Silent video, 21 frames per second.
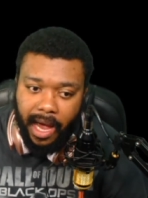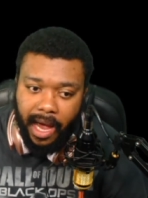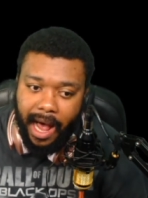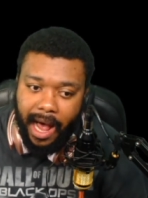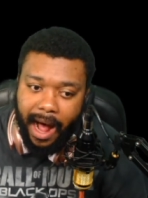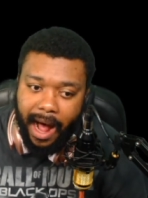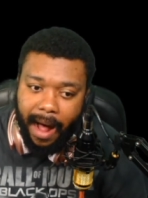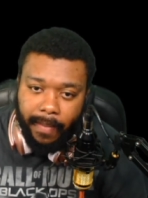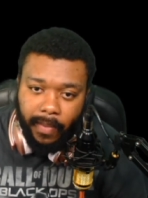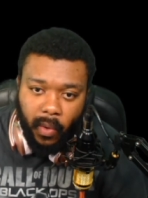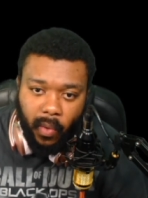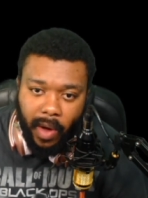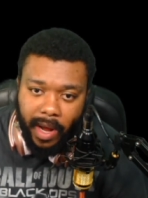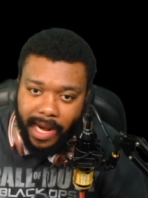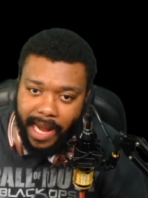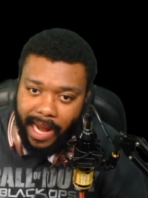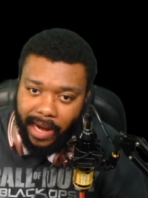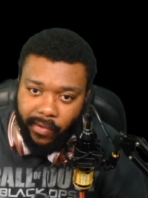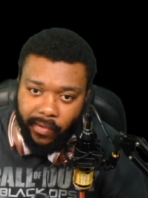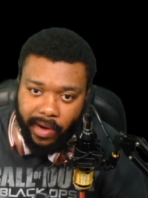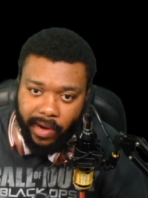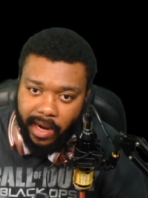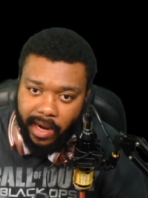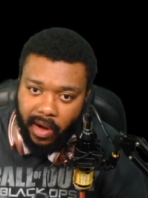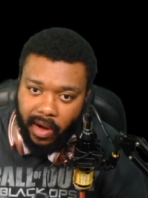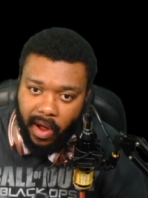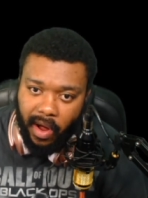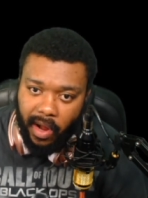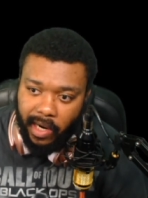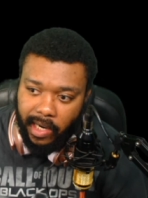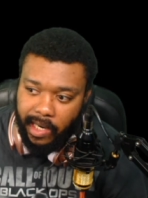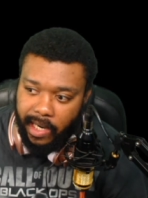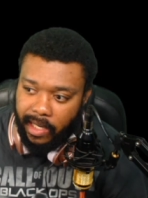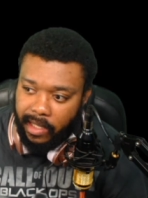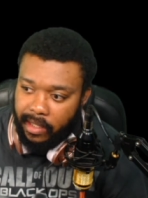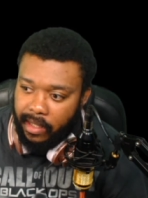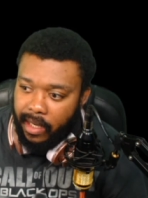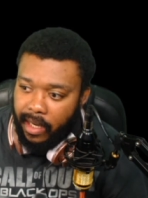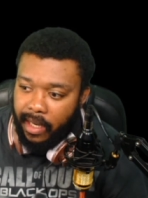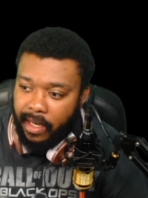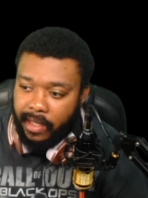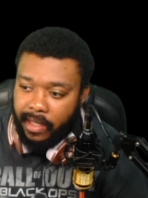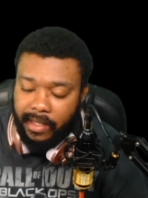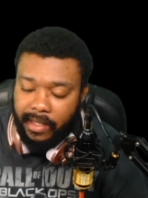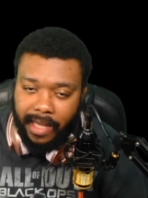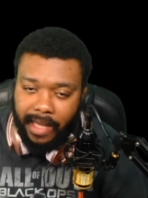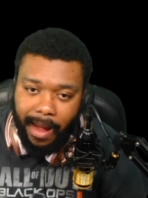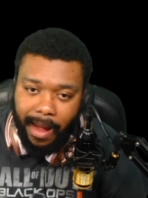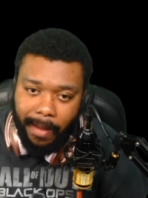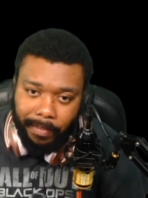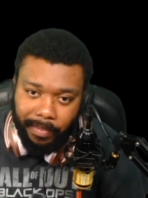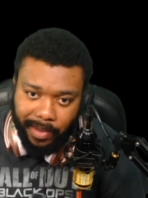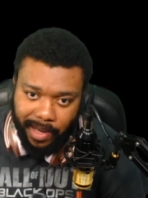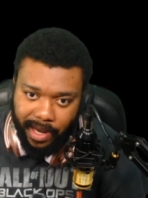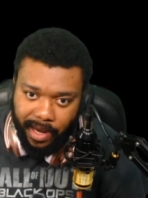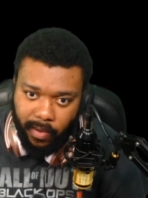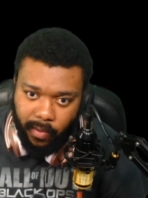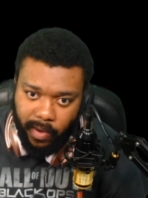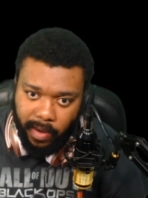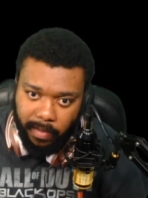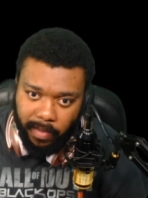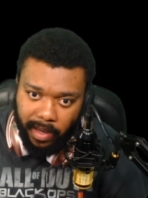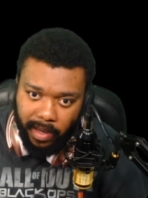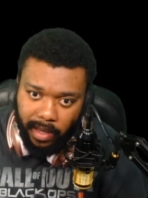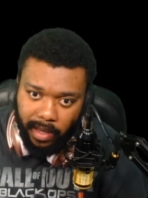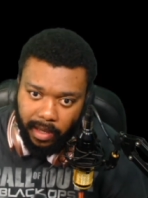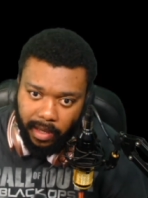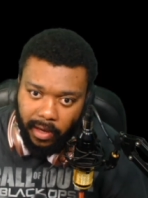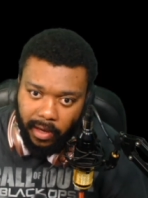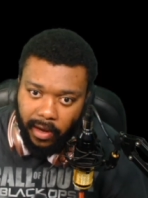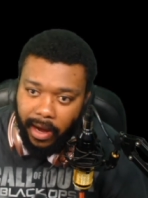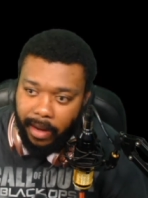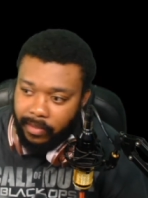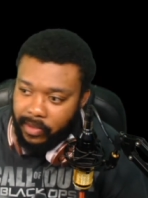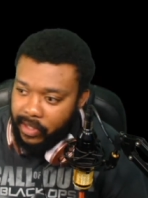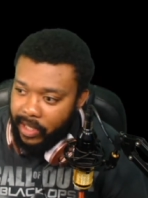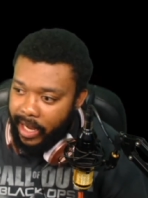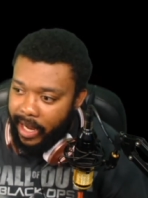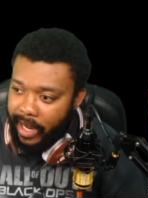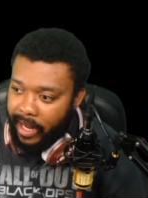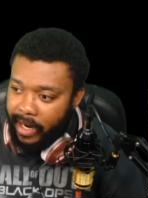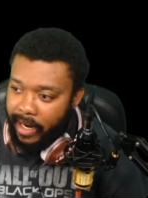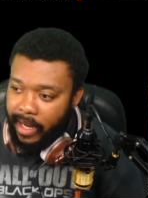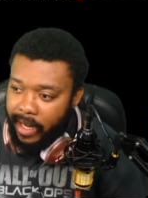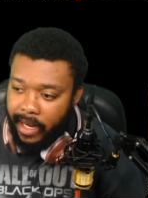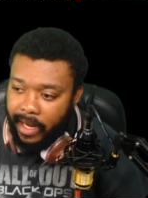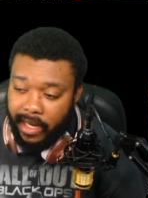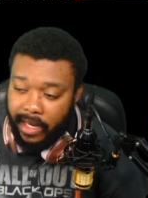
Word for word: I'm the one that created all of this. Stop playing with me. You know what I'm saying?